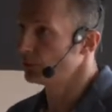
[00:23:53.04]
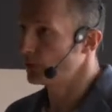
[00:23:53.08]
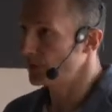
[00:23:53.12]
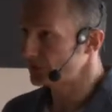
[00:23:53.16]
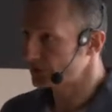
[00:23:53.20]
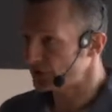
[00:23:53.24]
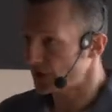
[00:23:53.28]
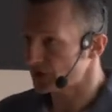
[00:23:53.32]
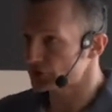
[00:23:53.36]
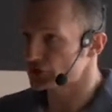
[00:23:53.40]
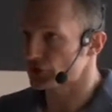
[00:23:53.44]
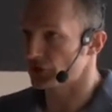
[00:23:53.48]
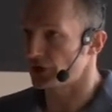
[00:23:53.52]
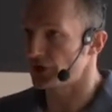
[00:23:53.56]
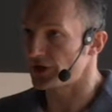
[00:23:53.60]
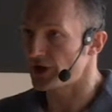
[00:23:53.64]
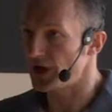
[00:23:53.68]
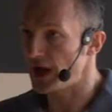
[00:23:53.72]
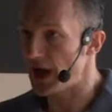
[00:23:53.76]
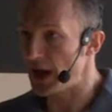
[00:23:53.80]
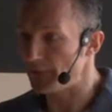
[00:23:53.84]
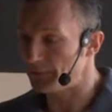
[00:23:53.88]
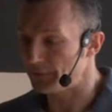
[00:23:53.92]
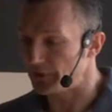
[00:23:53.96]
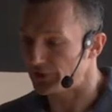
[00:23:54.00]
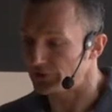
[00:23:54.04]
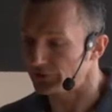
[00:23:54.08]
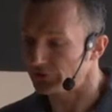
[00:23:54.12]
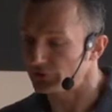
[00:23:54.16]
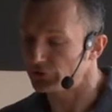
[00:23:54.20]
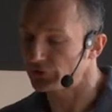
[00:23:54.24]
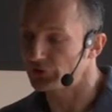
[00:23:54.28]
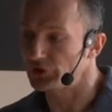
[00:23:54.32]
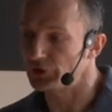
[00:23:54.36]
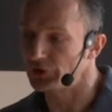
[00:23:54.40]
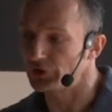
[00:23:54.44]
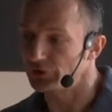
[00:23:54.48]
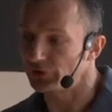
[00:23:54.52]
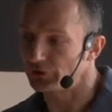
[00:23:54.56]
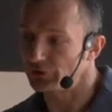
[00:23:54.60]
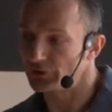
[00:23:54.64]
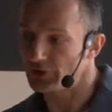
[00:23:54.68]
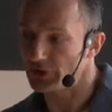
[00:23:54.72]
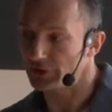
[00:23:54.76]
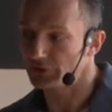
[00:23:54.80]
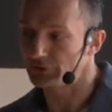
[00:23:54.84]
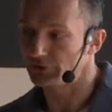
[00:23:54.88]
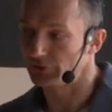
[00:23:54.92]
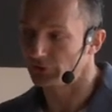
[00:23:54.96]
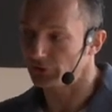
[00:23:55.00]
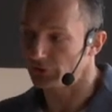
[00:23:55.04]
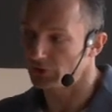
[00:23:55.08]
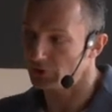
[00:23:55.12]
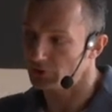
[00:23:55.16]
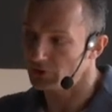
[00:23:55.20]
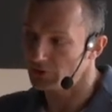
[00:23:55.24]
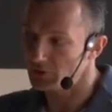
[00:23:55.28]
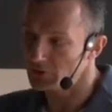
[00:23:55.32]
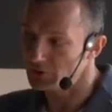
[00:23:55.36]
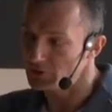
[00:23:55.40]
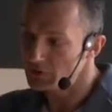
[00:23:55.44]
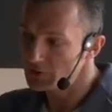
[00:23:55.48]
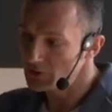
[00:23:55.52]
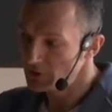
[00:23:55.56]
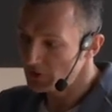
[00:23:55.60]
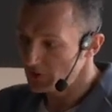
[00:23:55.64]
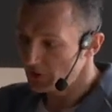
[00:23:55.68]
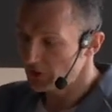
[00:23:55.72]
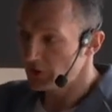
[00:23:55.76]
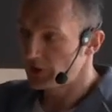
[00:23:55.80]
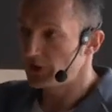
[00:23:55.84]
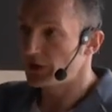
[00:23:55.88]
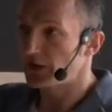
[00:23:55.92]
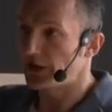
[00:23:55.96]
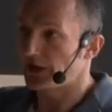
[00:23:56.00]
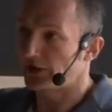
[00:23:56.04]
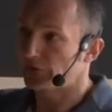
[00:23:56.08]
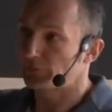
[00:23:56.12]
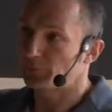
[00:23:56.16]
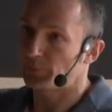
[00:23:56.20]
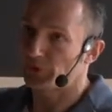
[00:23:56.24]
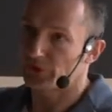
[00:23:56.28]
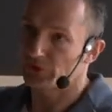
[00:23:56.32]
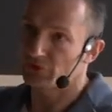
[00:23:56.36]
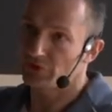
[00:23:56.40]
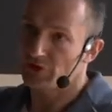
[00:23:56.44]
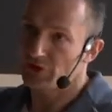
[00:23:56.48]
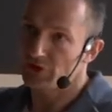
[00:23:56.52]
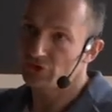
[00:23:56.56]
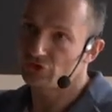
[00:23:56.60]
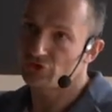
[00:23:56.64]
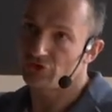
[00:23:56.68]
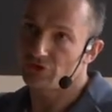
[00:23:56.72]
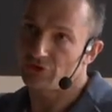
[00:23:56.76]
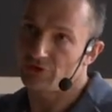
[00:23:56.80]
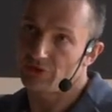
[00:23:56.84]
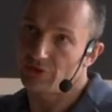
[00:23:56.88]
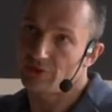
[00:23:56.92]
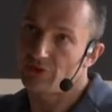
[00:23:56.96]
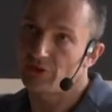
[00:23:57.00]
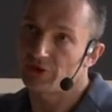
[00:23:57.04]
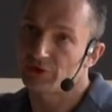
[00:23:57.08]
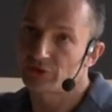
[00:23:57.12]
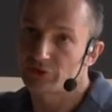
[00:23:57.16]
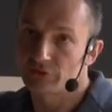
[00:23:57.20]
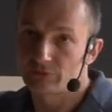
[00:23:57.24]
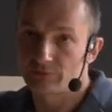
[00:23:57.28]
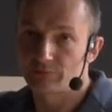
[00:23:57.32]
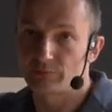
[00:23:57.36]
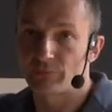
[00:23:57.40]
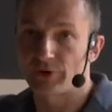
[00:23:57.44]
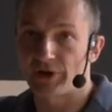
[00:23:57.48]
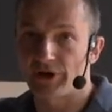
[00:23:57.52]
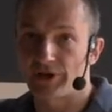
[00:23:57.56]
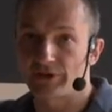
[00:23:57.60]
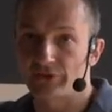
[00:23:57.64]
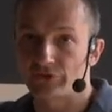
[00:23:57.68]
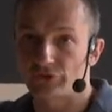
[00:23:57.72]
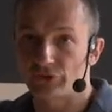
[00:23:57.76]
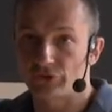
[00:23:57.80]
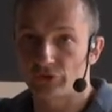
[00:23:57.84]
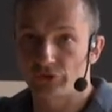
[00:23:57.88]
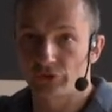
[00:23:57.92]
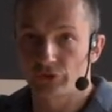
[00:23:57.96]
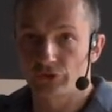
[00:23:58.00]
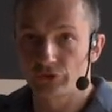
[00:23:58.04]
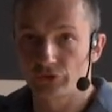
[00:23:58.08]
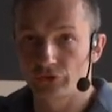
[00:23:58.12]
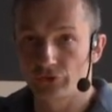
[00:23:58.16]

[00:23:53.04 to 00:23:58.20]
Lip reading: what actually happens here, that expectation that brands,